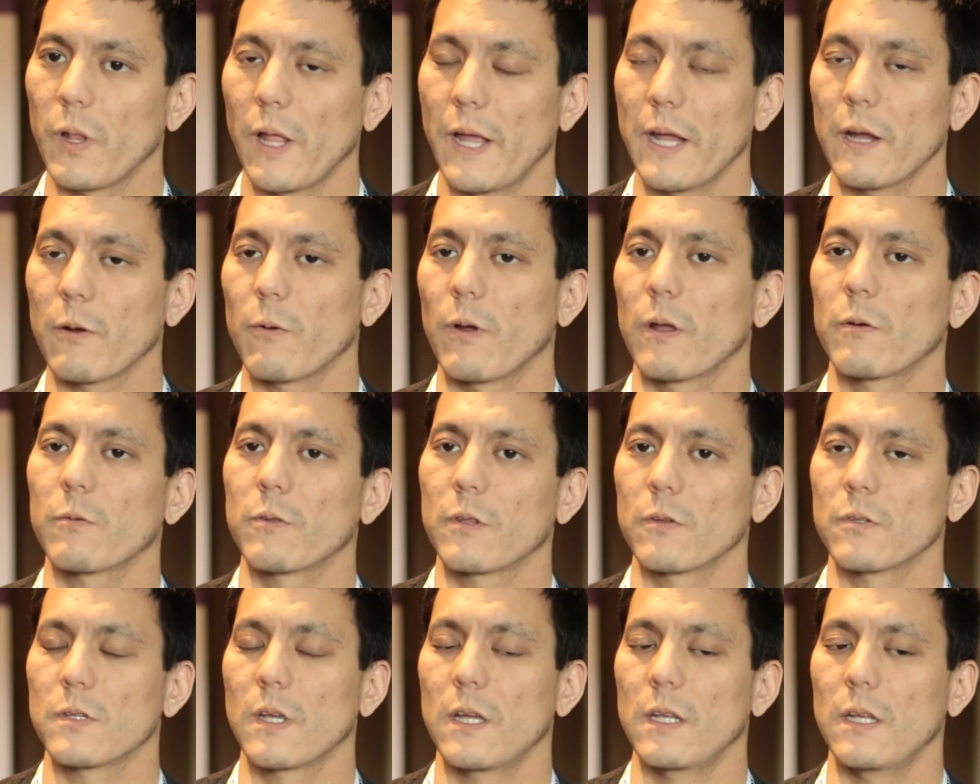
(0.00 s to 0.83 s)
playing around with
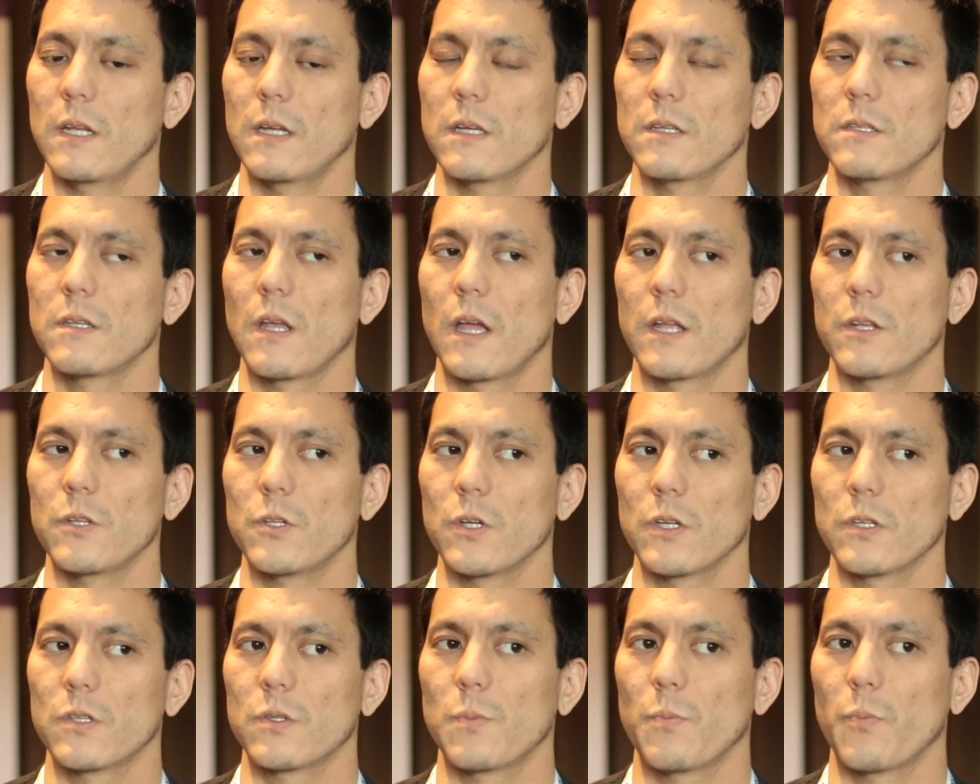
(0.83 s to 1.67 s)
those ideas and
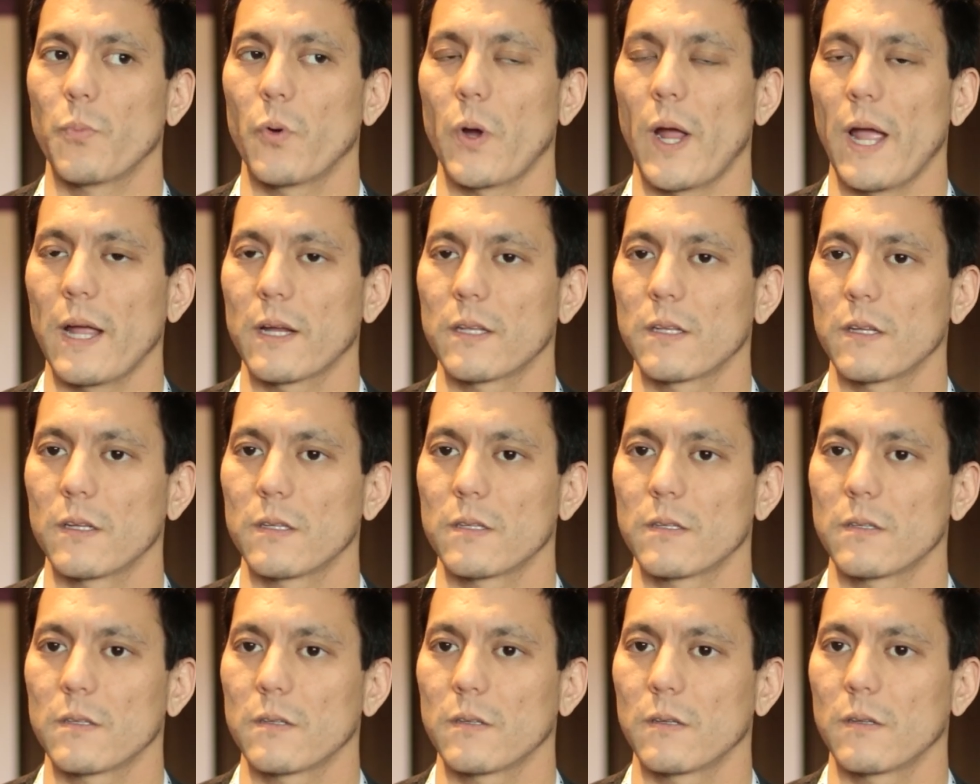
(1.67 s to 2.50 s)
just
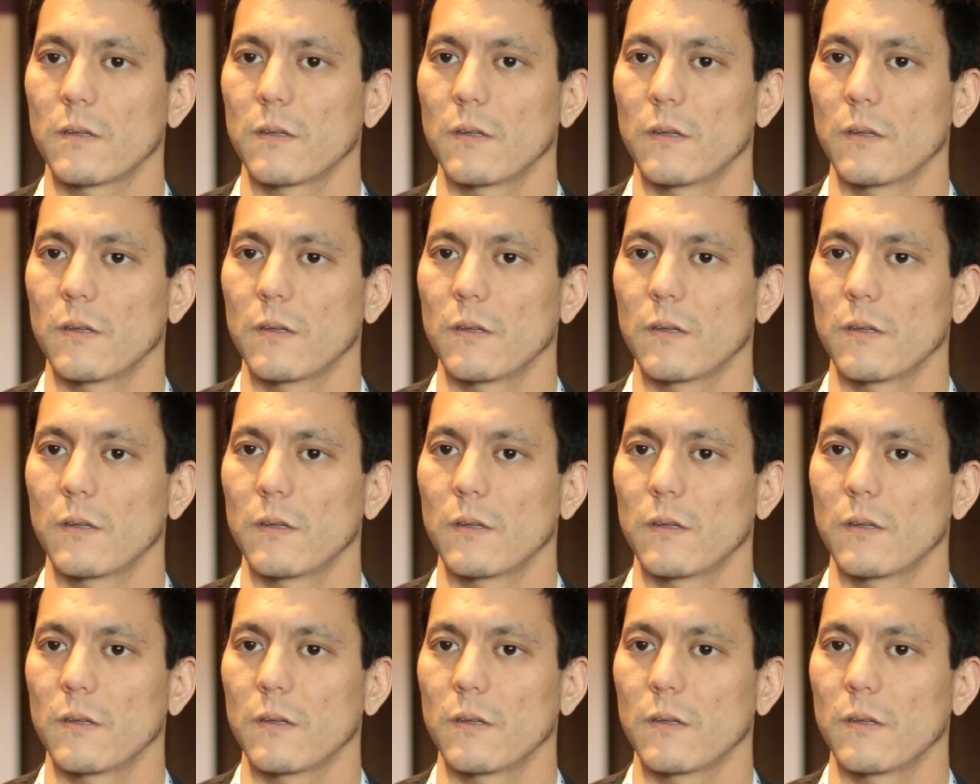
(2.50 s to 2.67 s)
practice